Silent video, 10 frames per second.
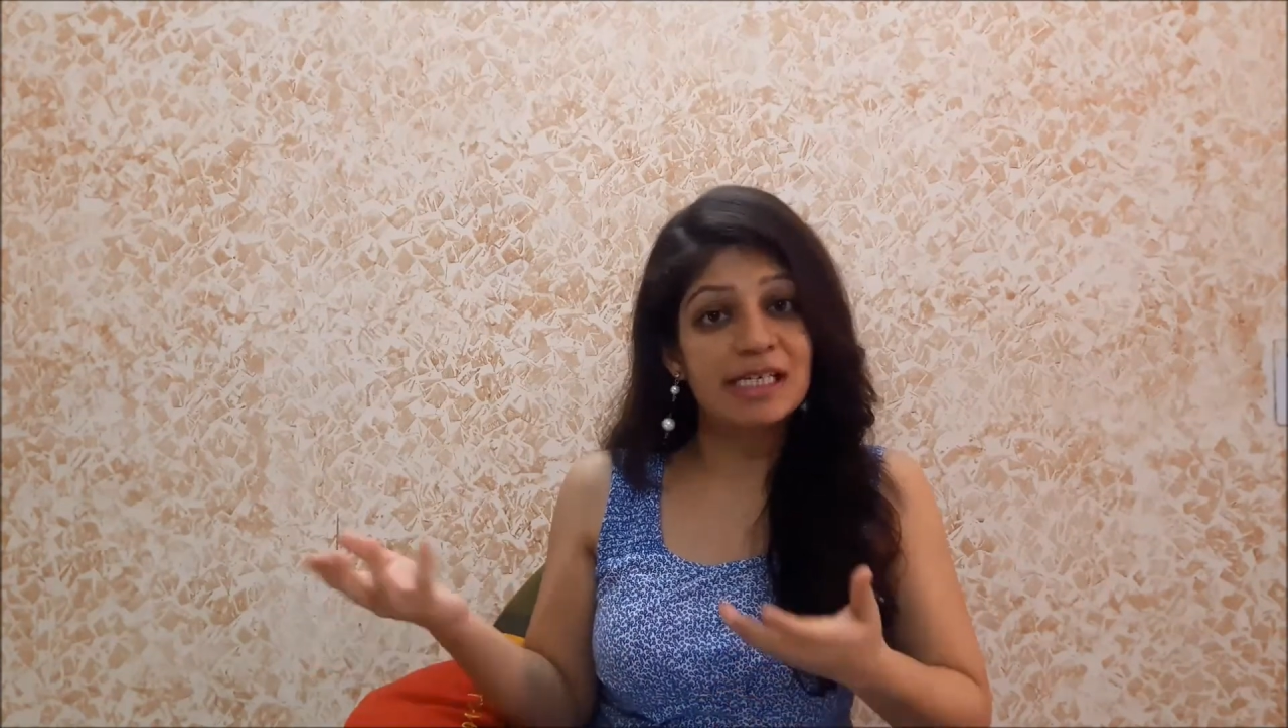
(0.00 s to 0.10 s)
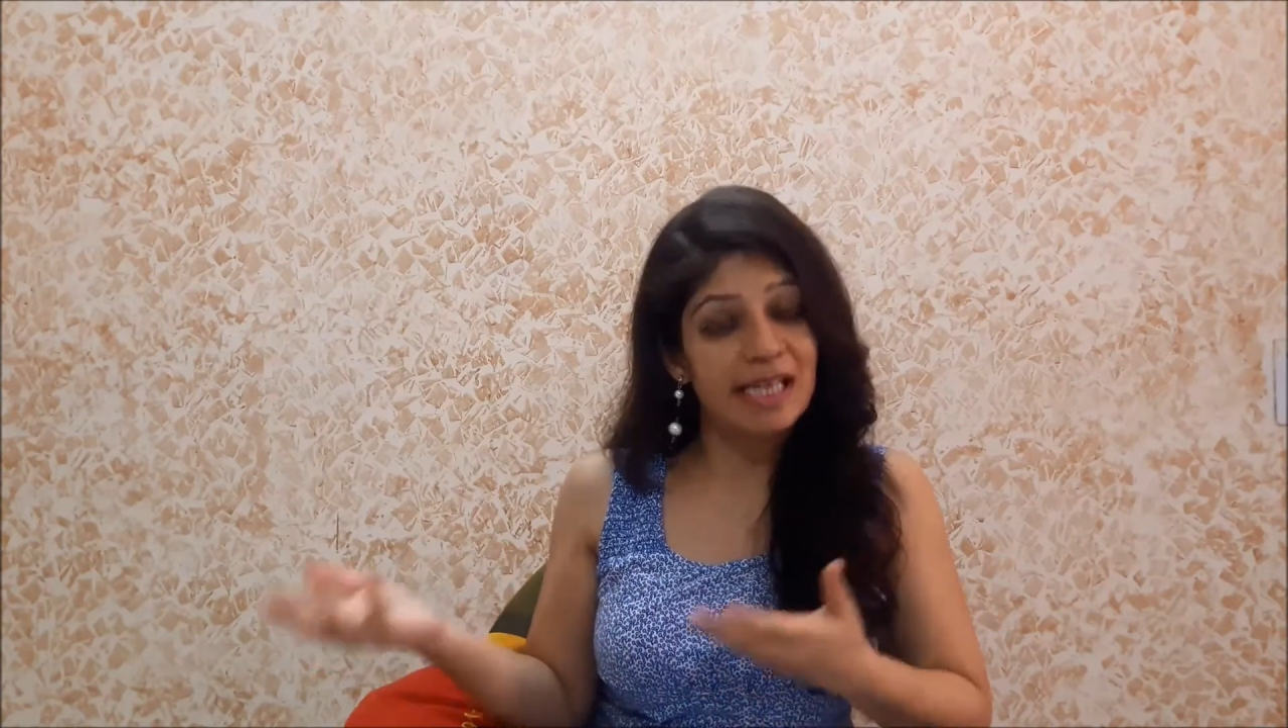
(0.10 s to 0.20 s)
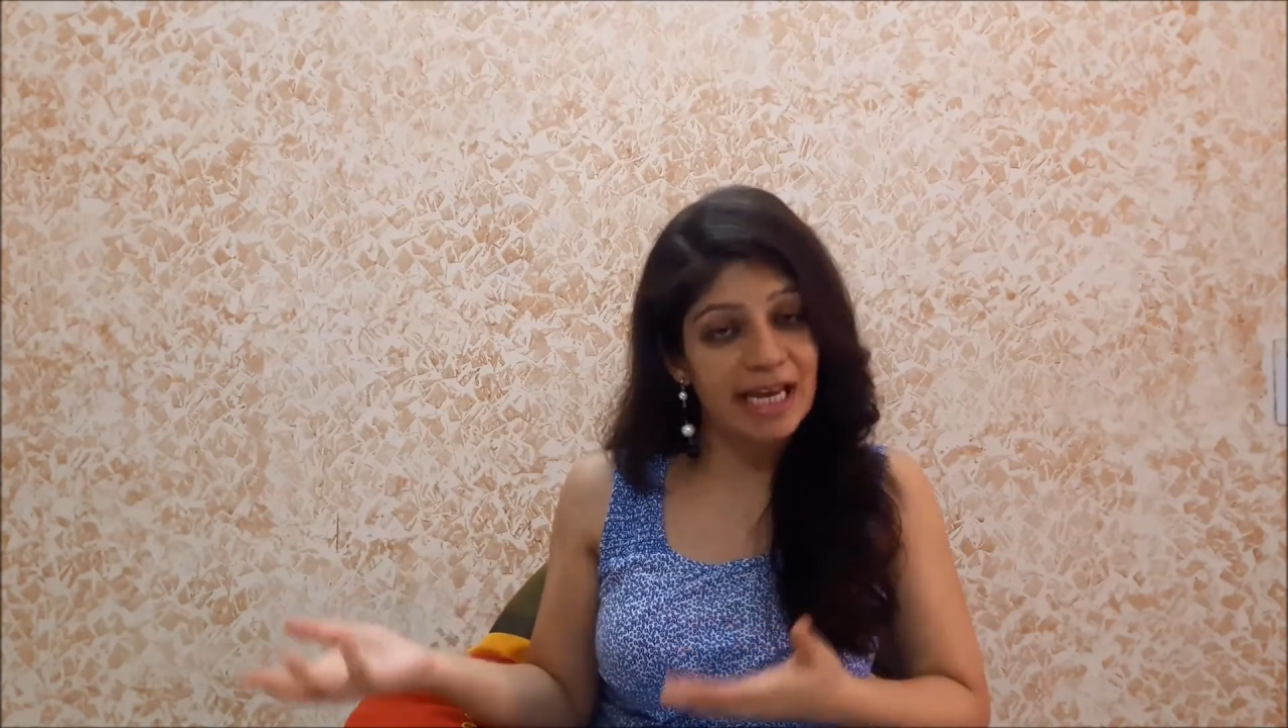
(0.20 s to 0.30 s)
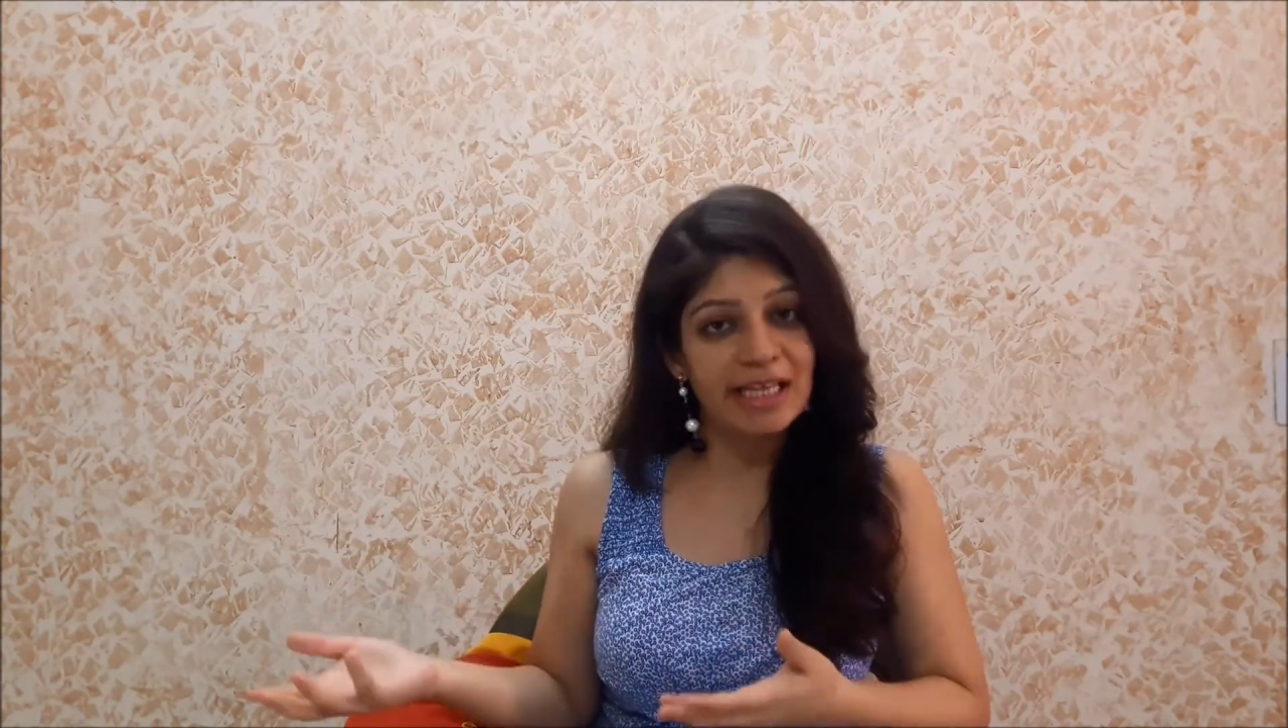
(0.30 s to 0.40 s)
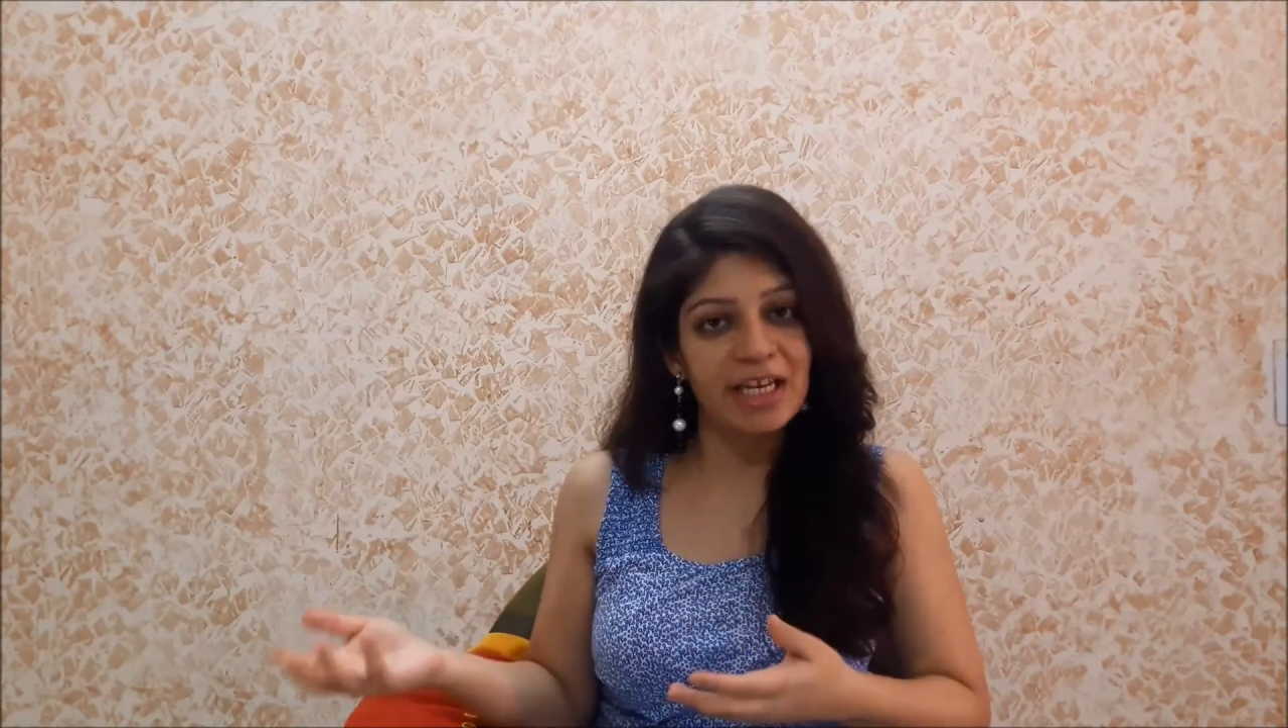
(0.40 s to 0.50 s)

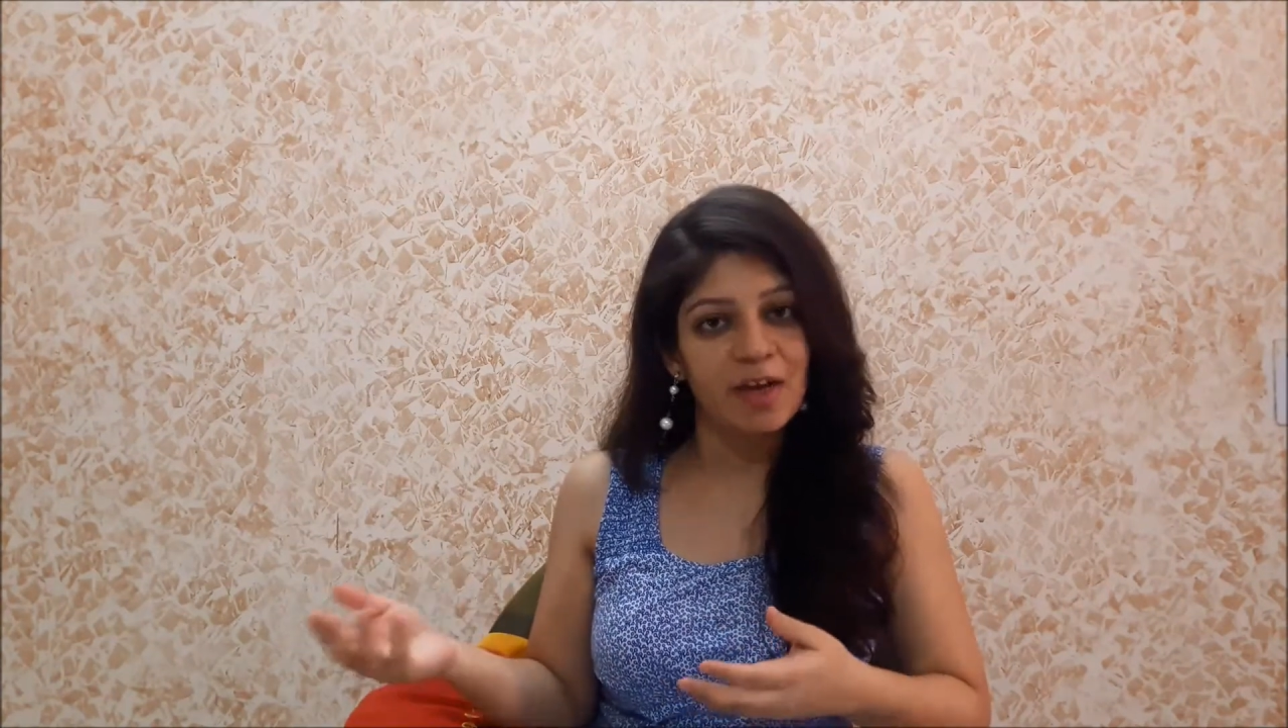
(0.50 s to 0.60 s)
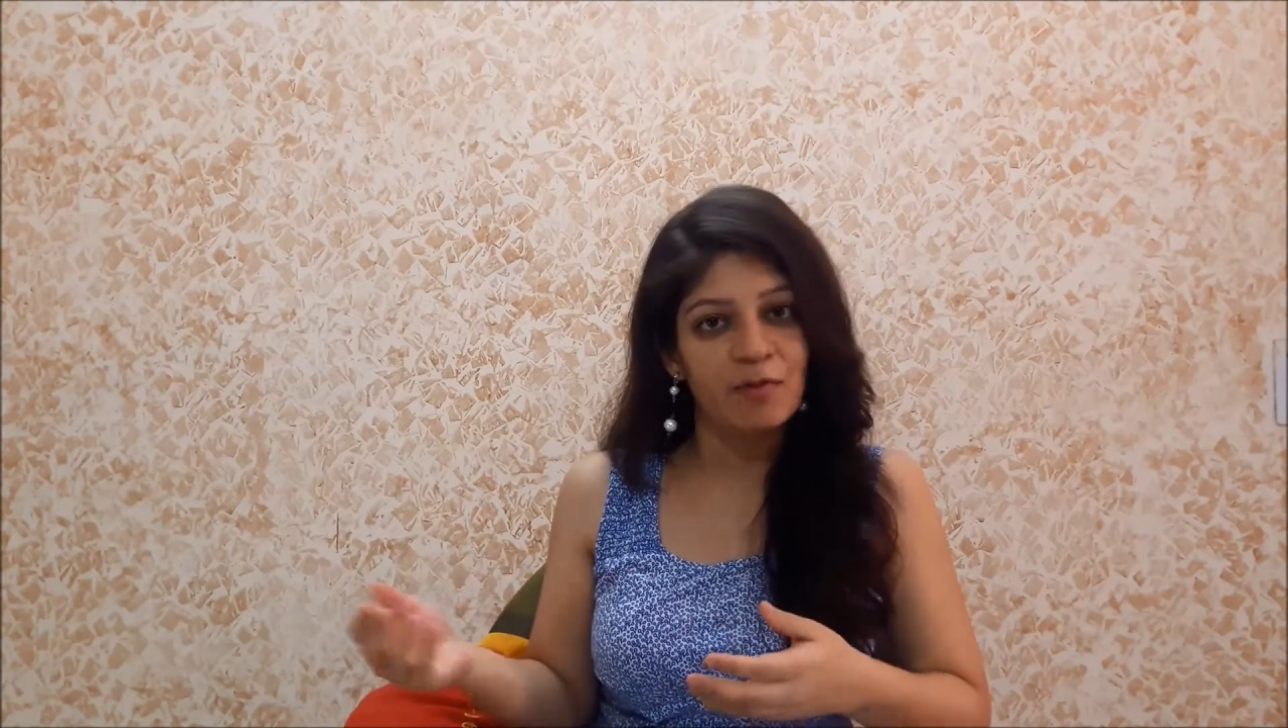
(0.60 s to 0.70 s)
inside the